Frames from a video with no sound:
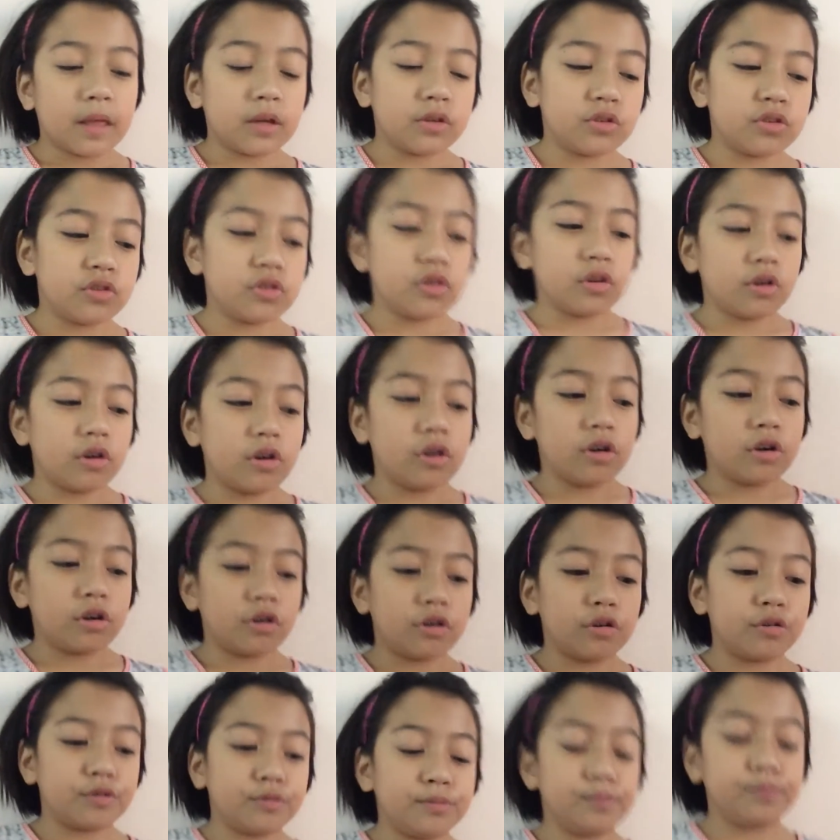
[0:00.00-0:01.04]

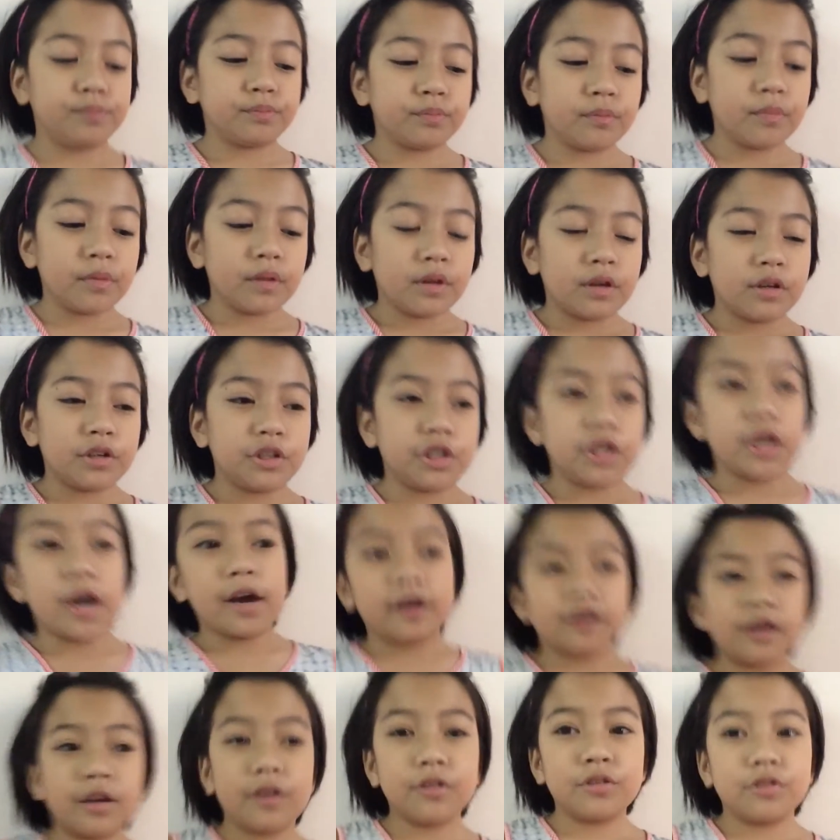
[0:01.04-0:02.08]
So
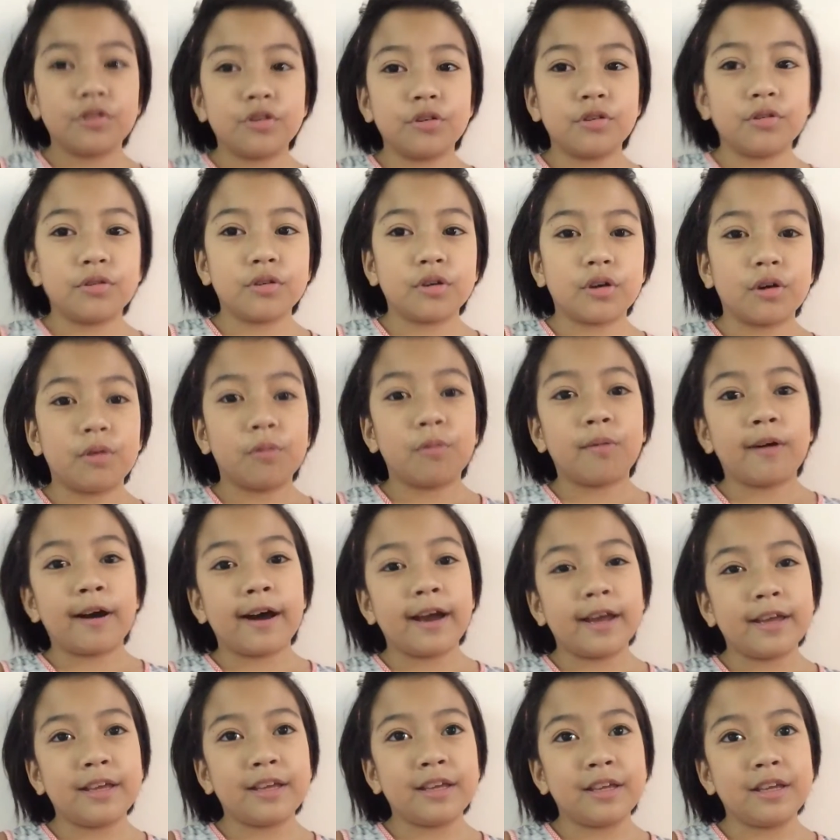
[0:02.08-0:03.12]
shout out to
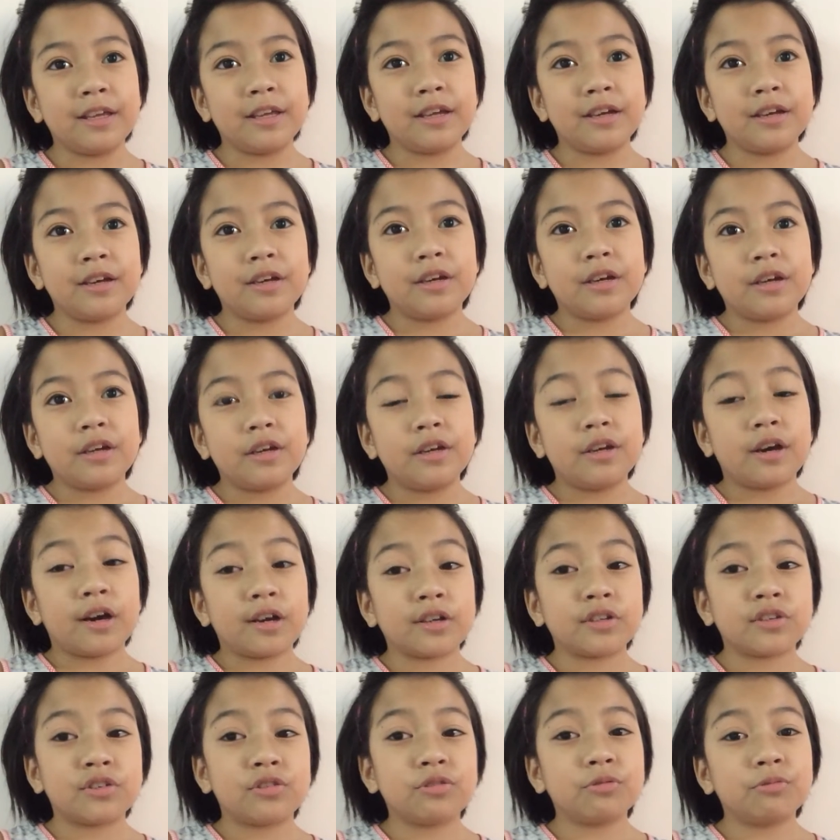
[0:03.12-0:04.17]

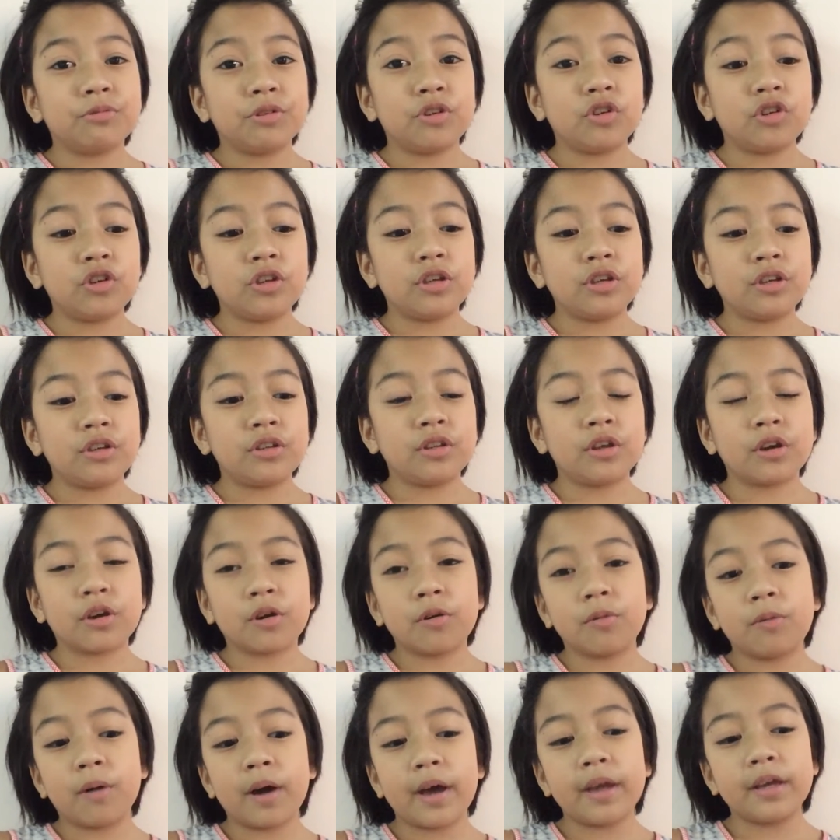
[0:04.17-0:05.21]
kawaii.squishy. The
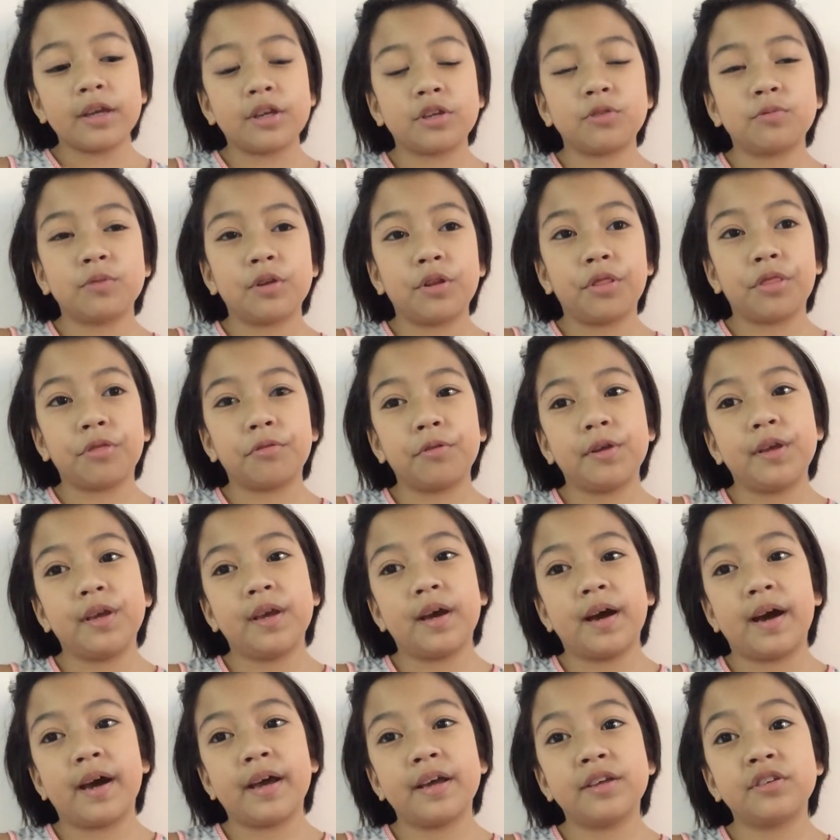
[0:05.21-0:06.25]
kawaii is with three
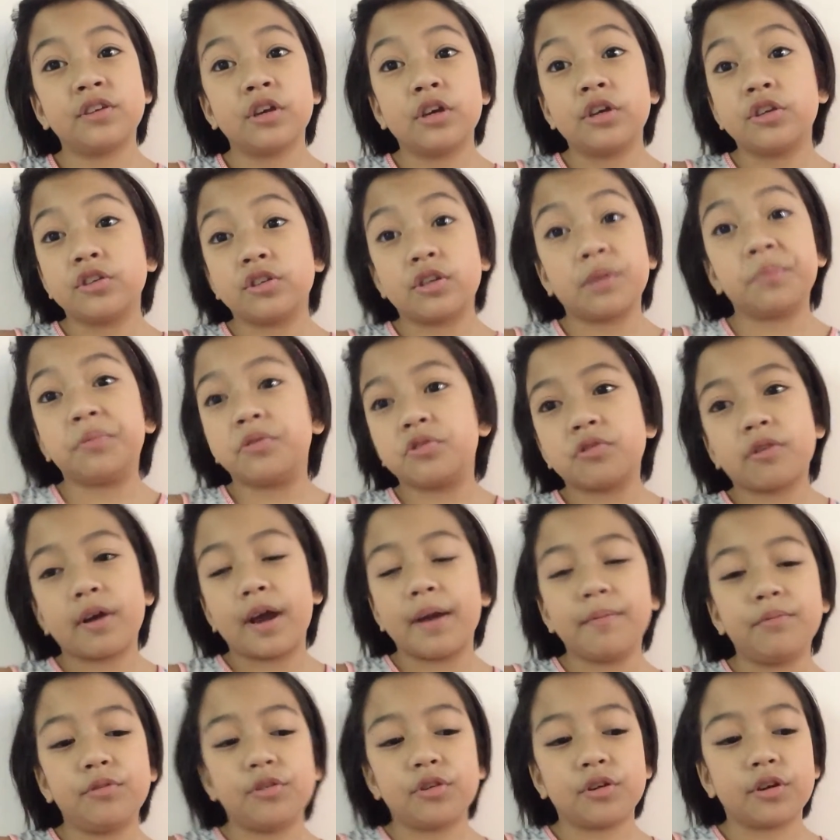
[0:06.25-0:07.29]
eyes.
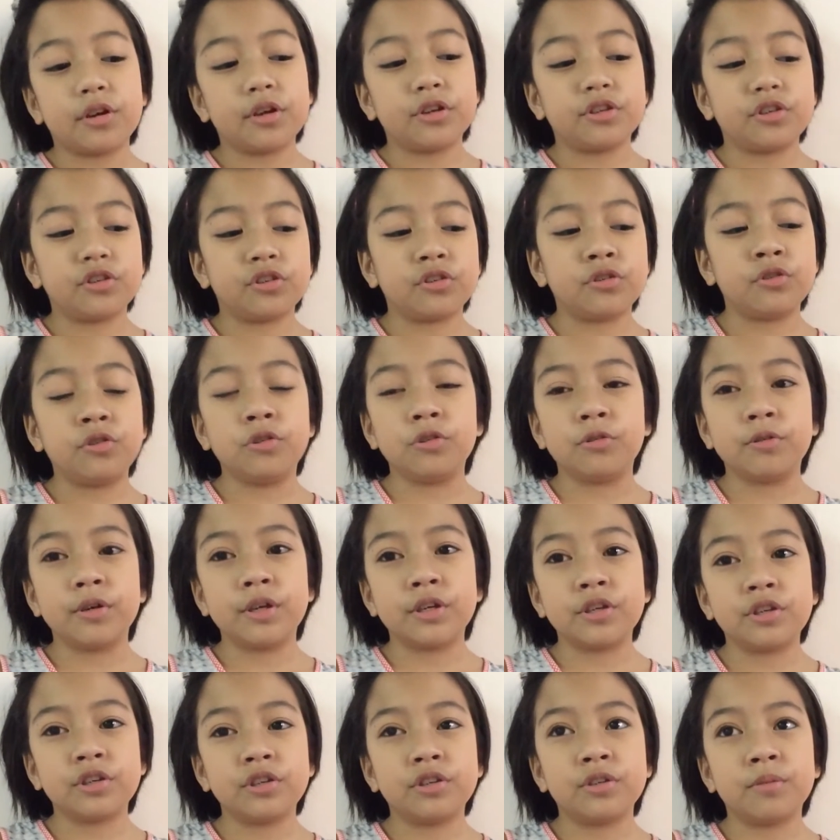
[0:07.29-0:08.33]
Subscribe to her, just do it,
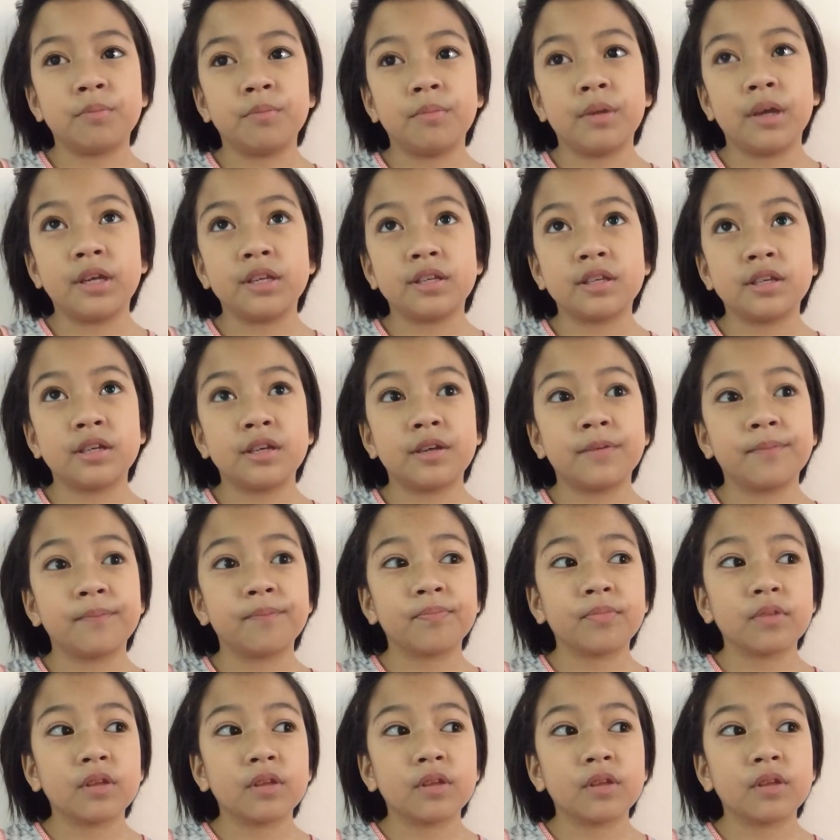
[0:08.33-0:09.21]
she's amazing.